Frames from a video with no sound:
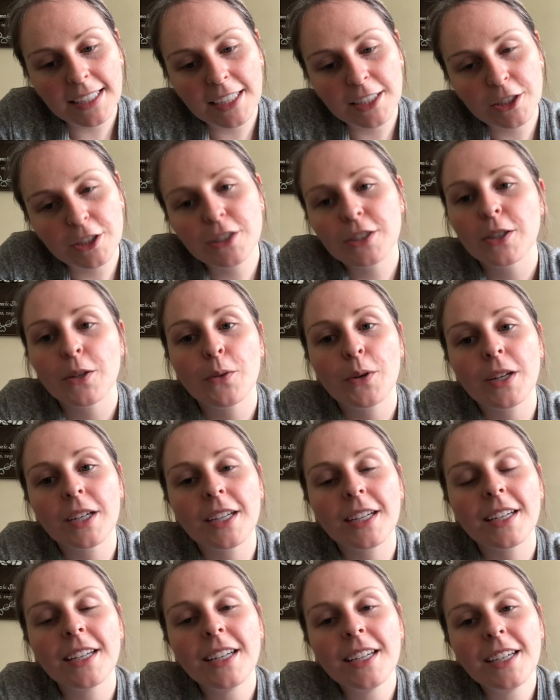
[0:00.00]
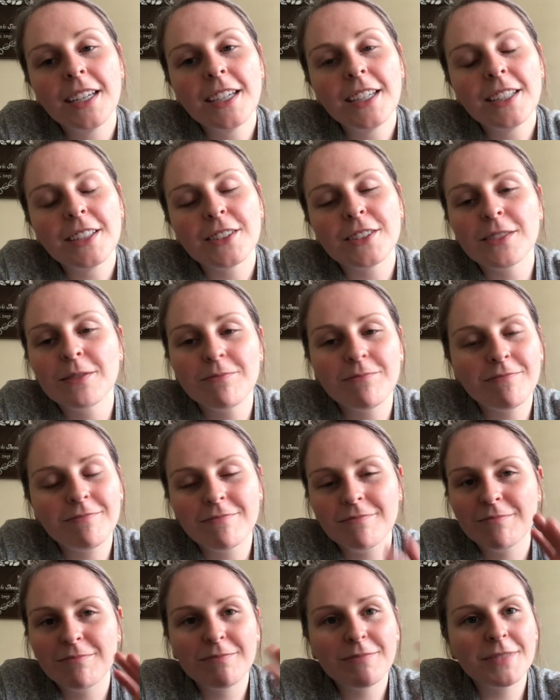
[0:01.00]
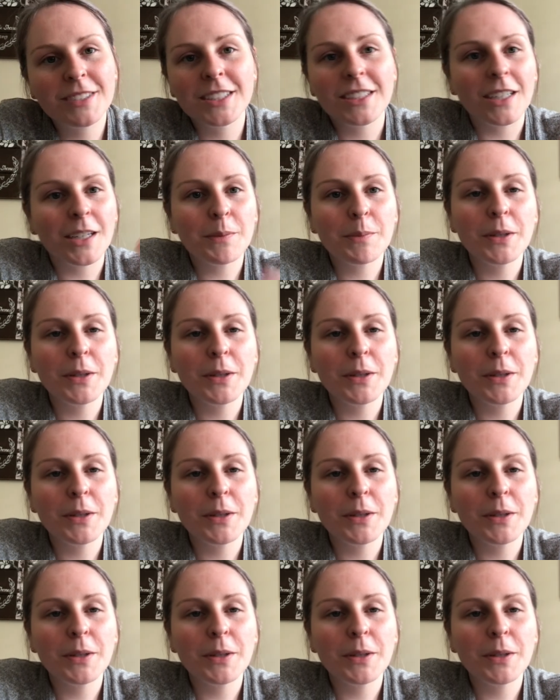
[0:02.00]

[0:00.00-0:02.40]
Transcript: I just don't want to start